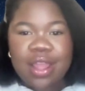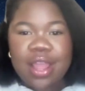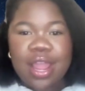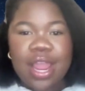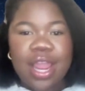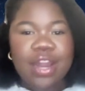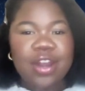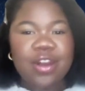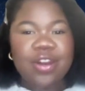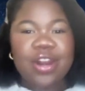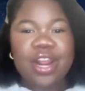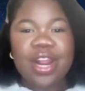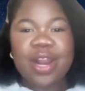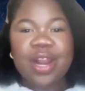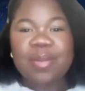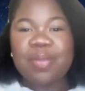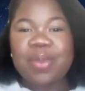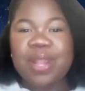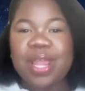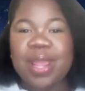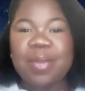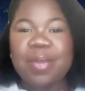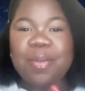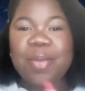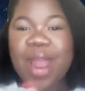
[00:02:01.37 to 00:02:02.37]
I learned how to
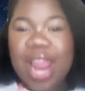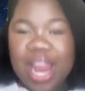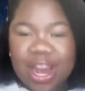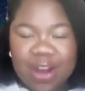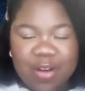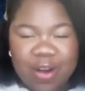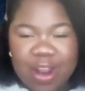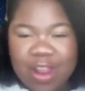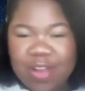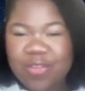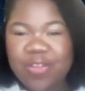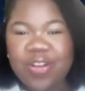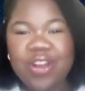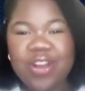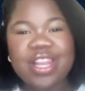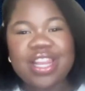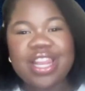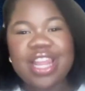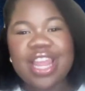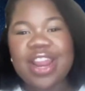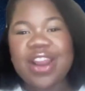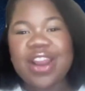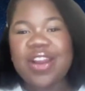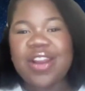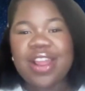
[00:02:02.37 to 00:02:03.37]
play Minecraft on
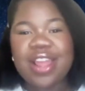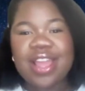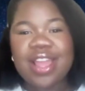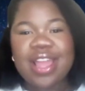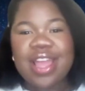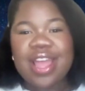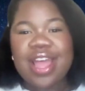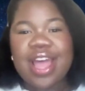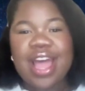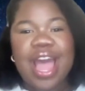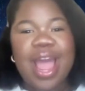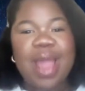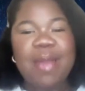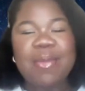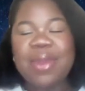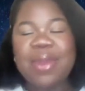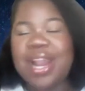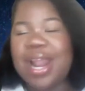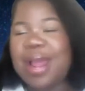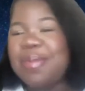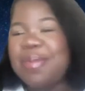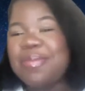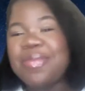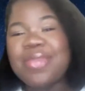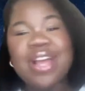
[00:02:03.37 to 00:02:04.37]
there. I mean,
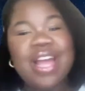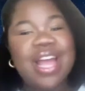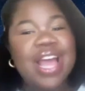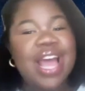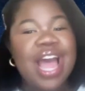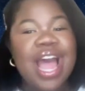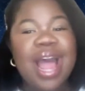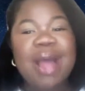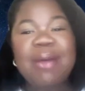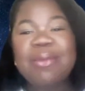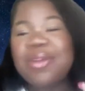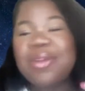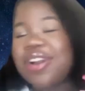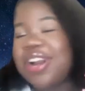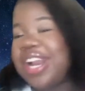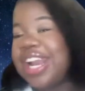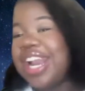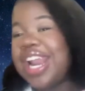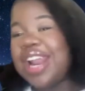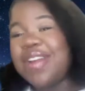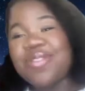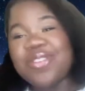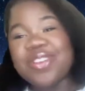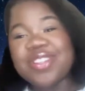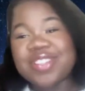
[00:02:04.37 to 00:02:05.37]
I'm learning
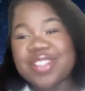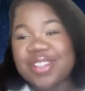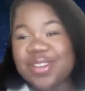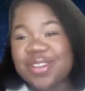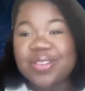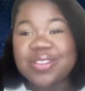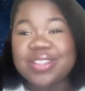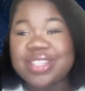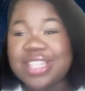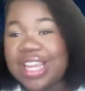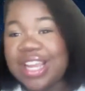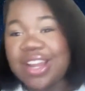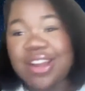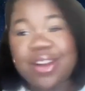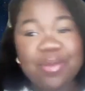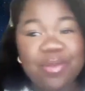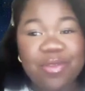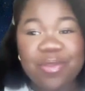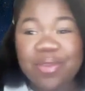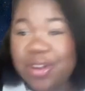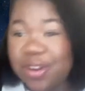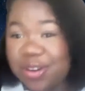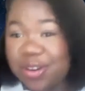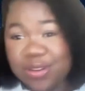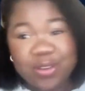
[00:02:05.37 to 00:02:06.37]
every single thing on
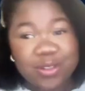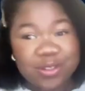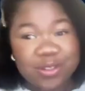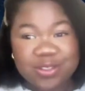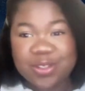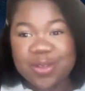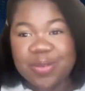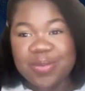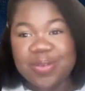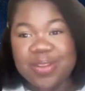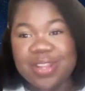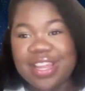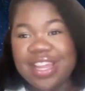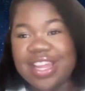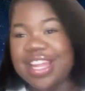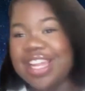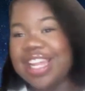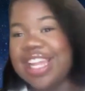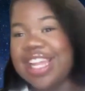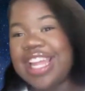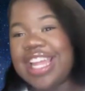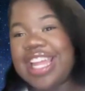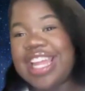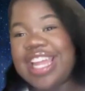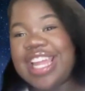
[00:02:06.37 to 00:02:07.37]

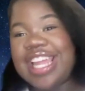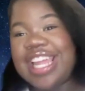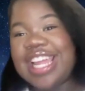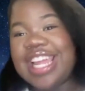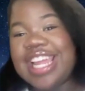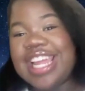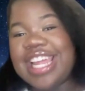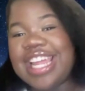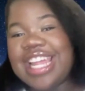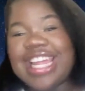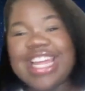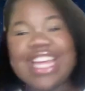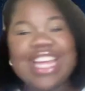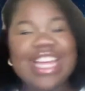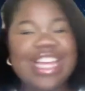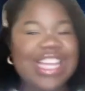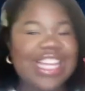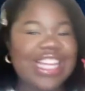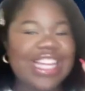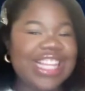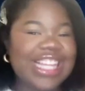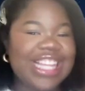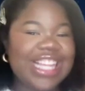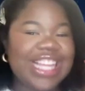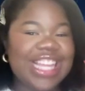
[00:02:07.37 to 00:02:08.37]
YouTube.
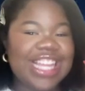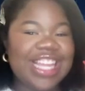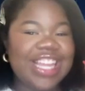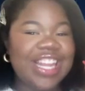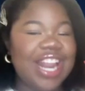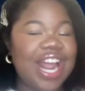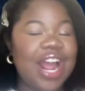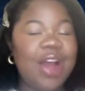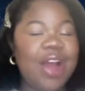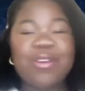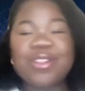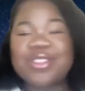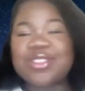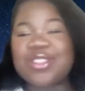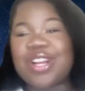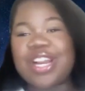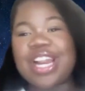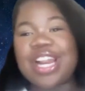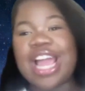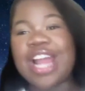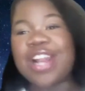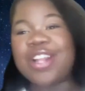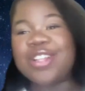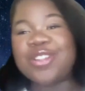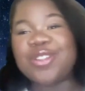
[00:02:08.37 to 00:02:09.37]
I was learning
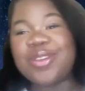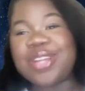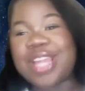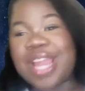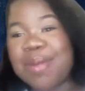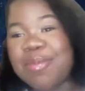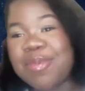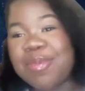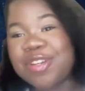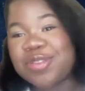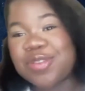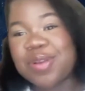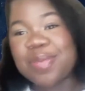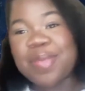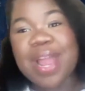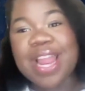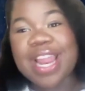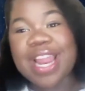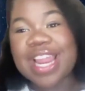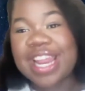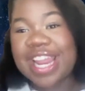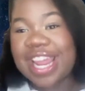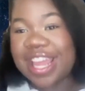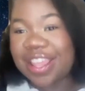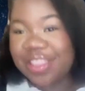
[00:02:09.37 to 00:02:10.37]
how to do chemistry back
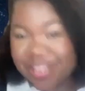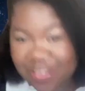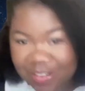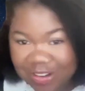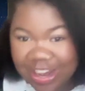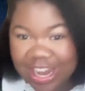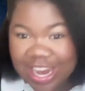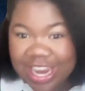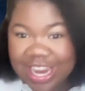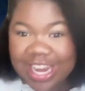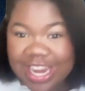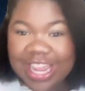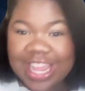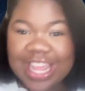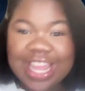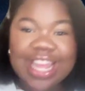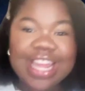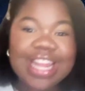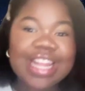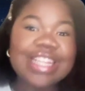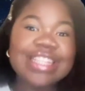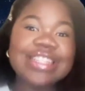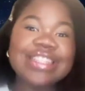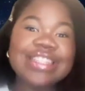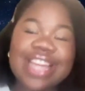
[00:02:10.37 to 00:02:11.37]
in ninth grade.
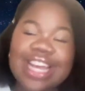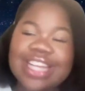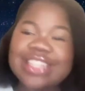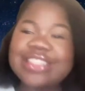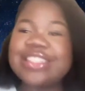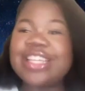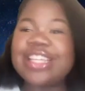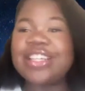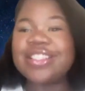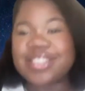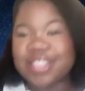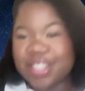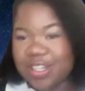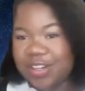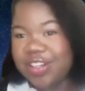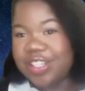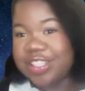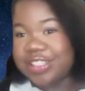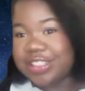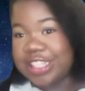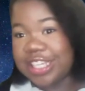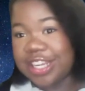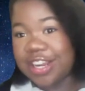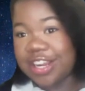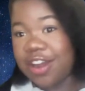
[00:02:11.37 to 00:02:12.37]
That's how serious
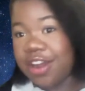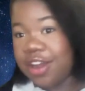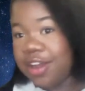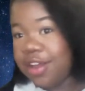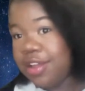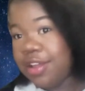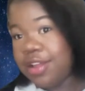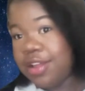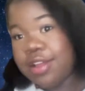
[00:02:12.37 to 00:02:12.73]
it got.